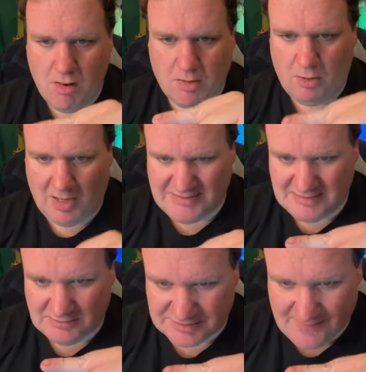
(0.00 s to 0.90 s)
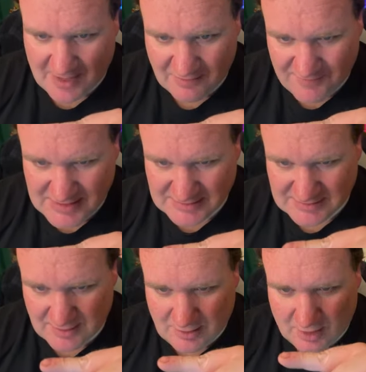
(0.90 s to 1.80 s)
Oh, I see a little smiley face
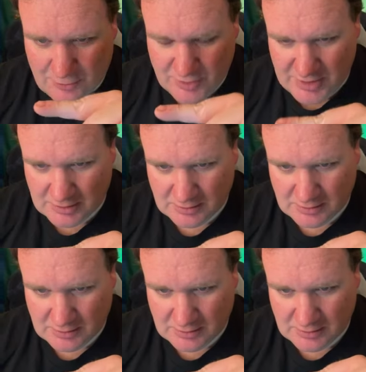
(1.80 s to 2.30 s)
and 100.